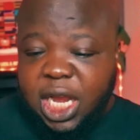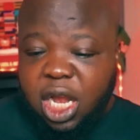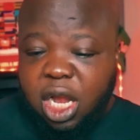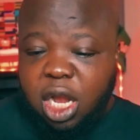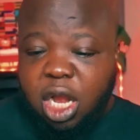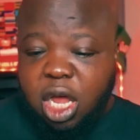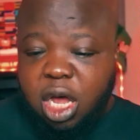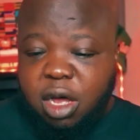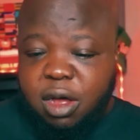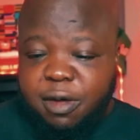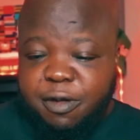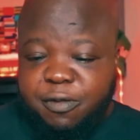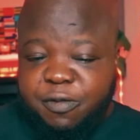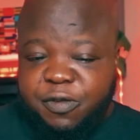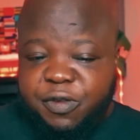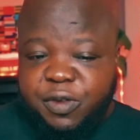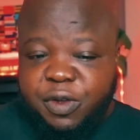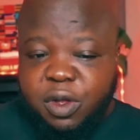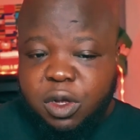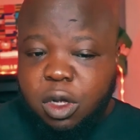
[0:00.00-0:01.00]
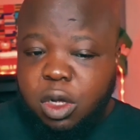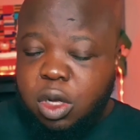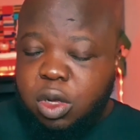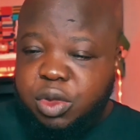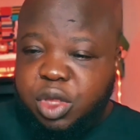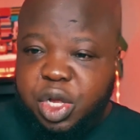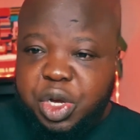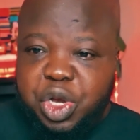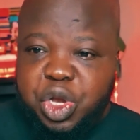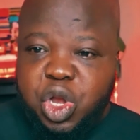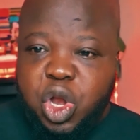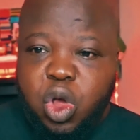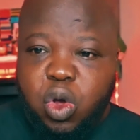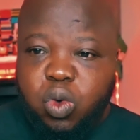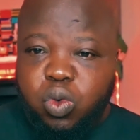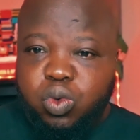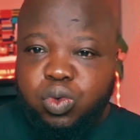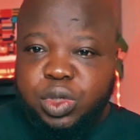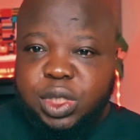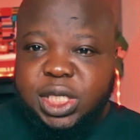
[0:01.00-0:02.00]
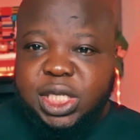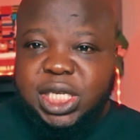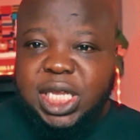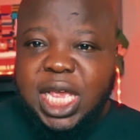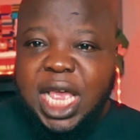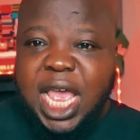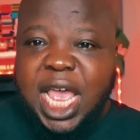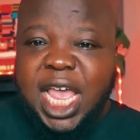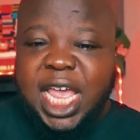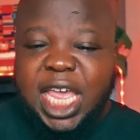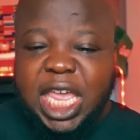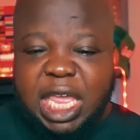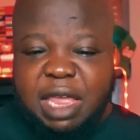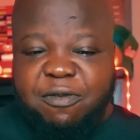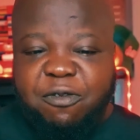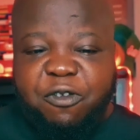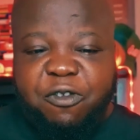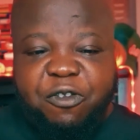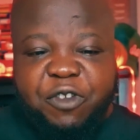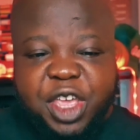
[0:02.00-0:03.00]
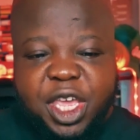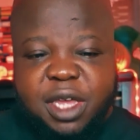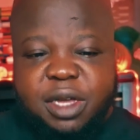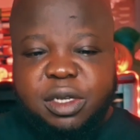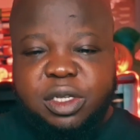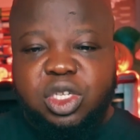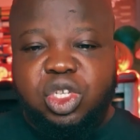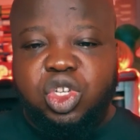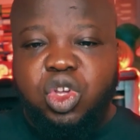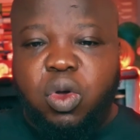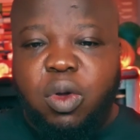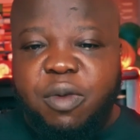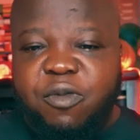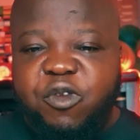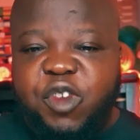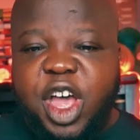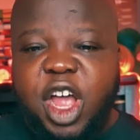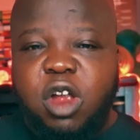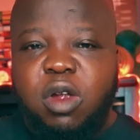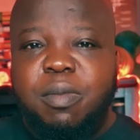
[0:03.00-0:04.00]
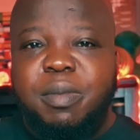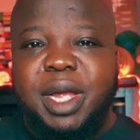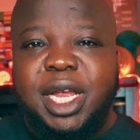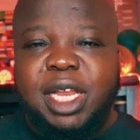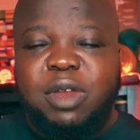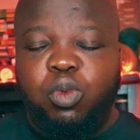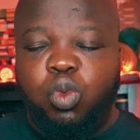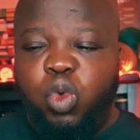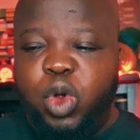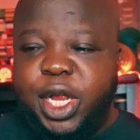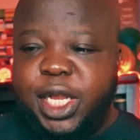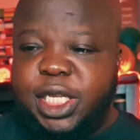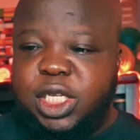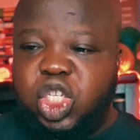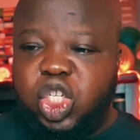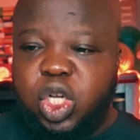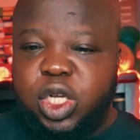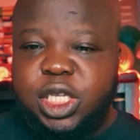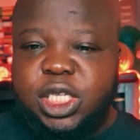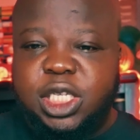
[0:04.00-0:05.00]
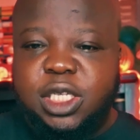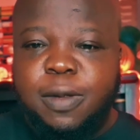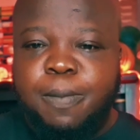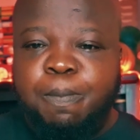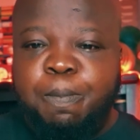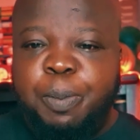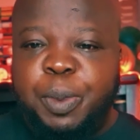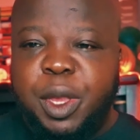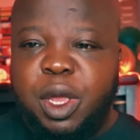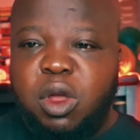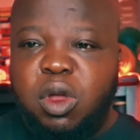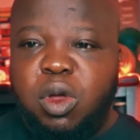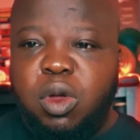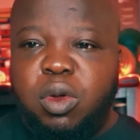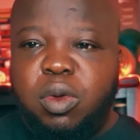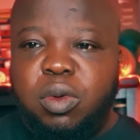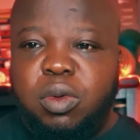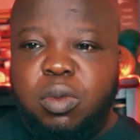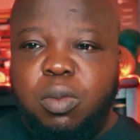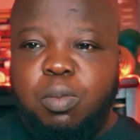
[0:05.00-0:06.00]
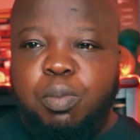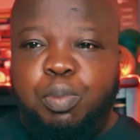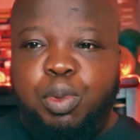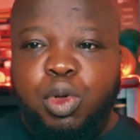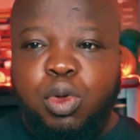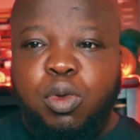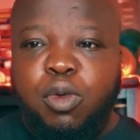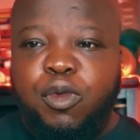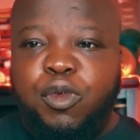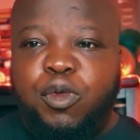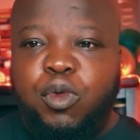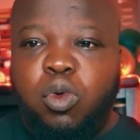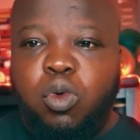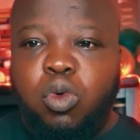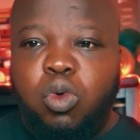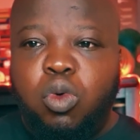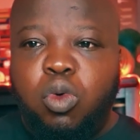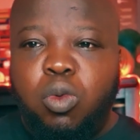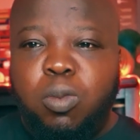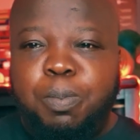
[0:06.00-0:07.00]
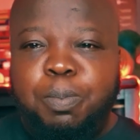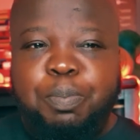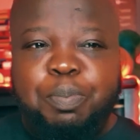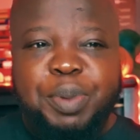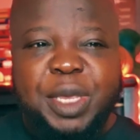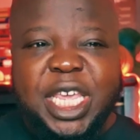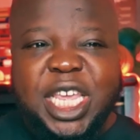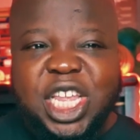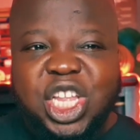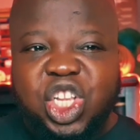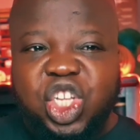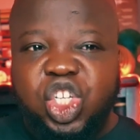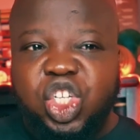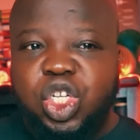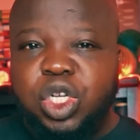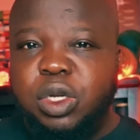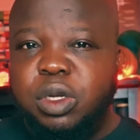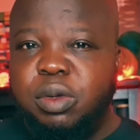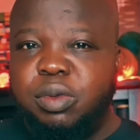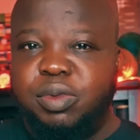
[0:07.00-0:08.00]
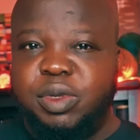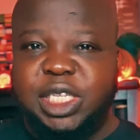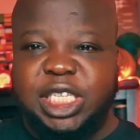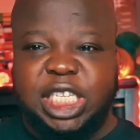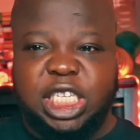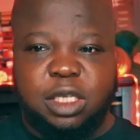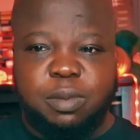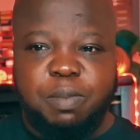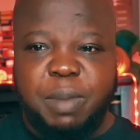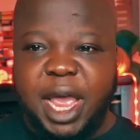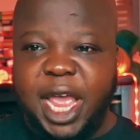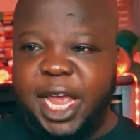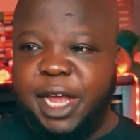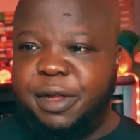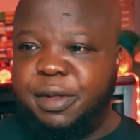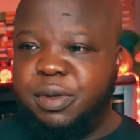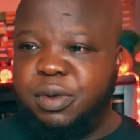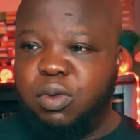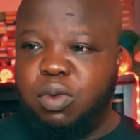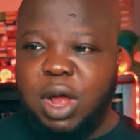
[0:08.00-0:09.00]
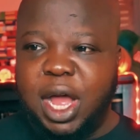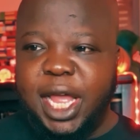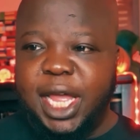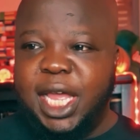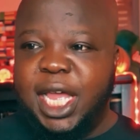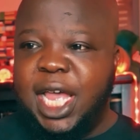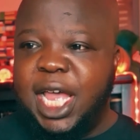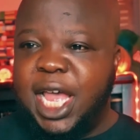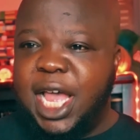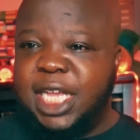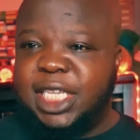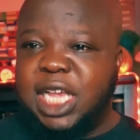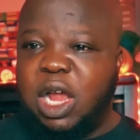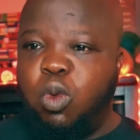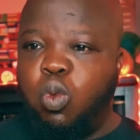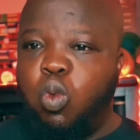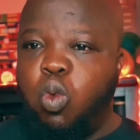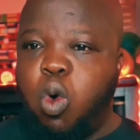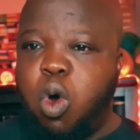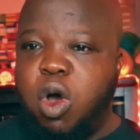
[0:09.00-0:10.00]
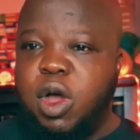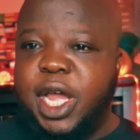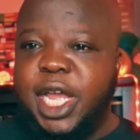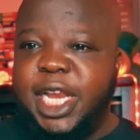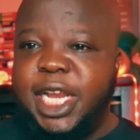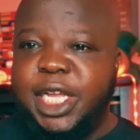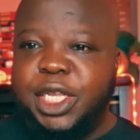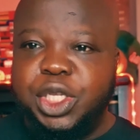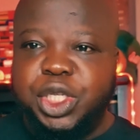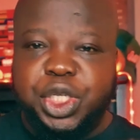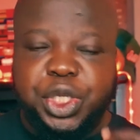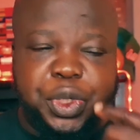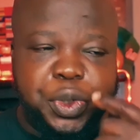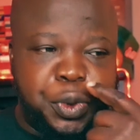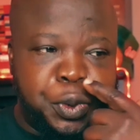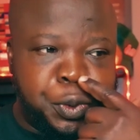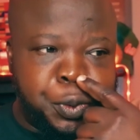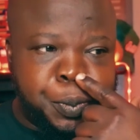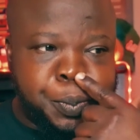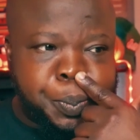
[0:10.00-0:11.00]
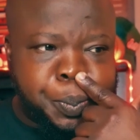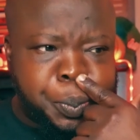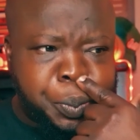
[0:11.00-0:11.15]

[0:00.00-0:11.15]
love the nose. It fills your environment with just beautiful peach smell, right? As I walking into